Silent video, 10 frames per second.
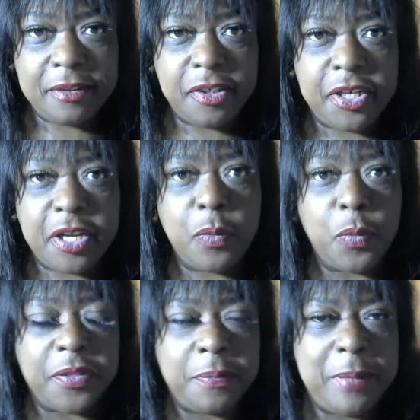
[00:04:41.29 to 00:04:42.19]

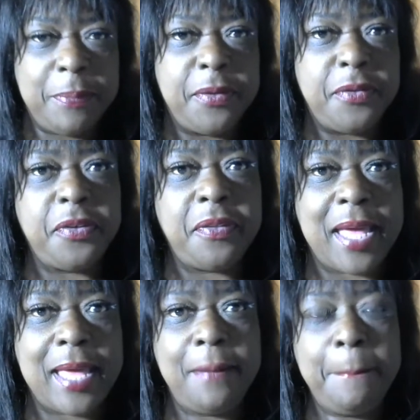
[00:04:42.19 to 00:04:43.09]
We're the people who do
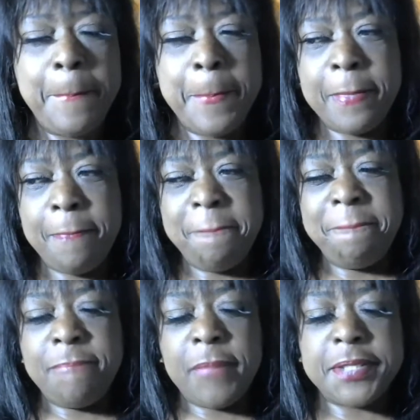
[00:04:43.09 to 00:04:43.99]
that.
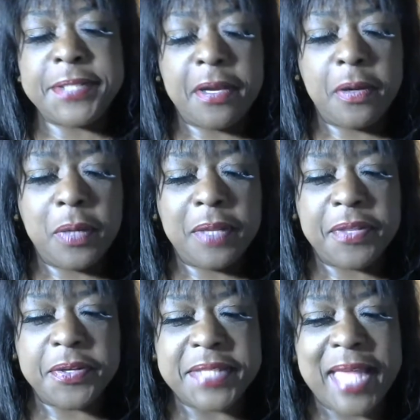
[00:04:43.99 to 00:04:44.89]
So
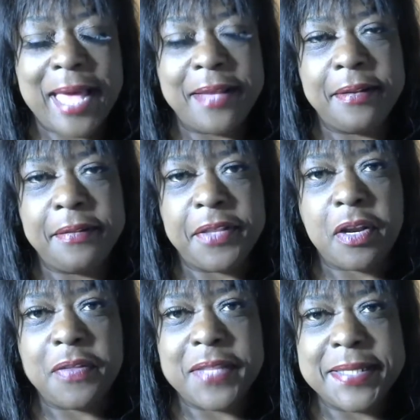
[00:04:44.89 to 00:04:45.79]
there's that.
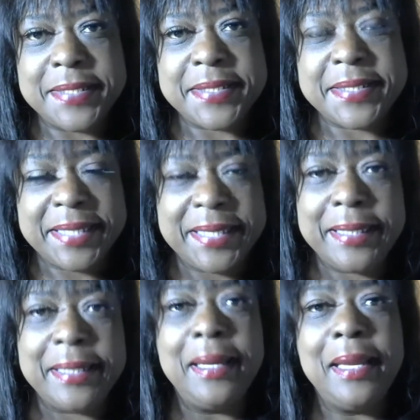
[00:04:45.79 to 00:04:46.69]
There are these
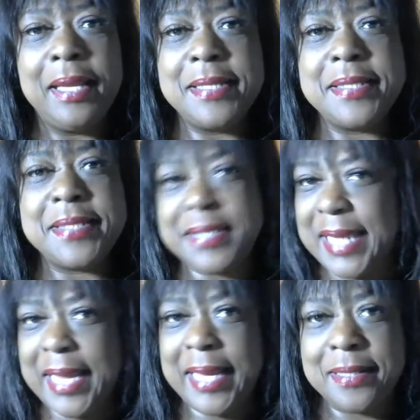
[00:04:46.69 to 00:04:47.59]
city,
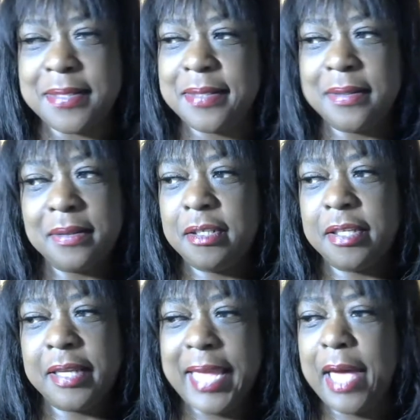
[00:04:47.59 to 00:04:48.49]
state,
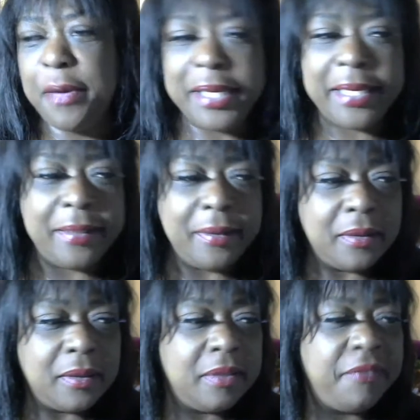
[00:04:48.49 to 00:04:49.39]
county,
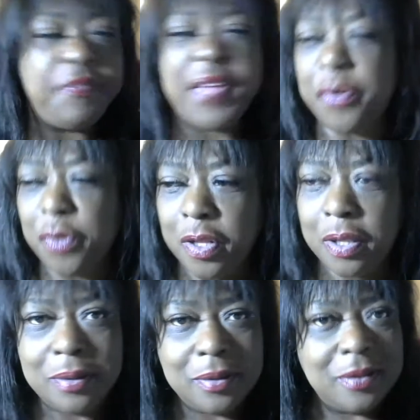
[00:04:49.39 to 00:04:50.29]

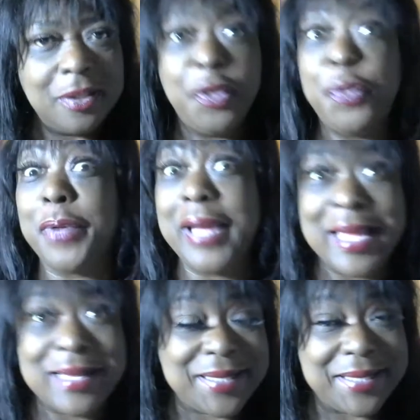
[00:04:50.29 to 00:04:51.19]
federal
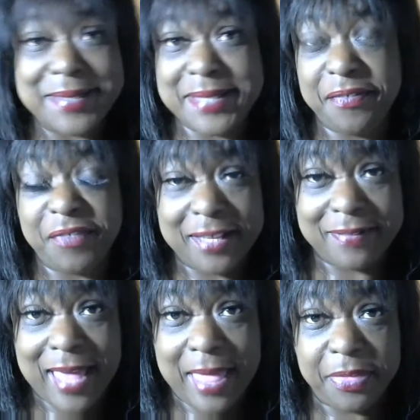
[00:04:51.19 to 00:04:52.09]
grants and stuff like
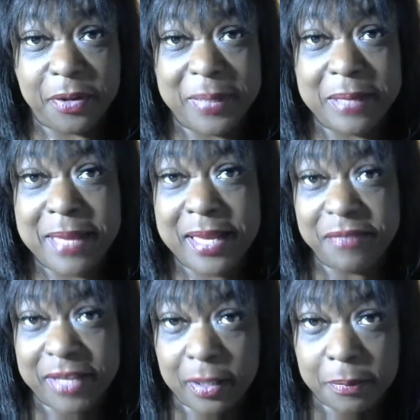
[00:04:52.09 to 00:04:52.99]
that are being made
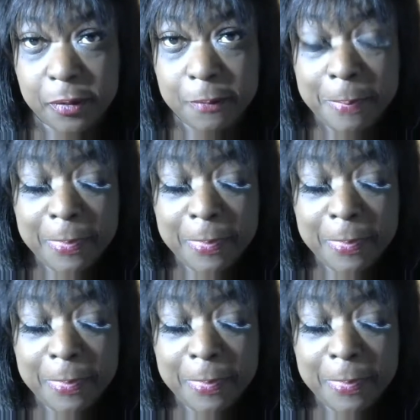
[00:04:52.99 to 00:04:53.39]
available.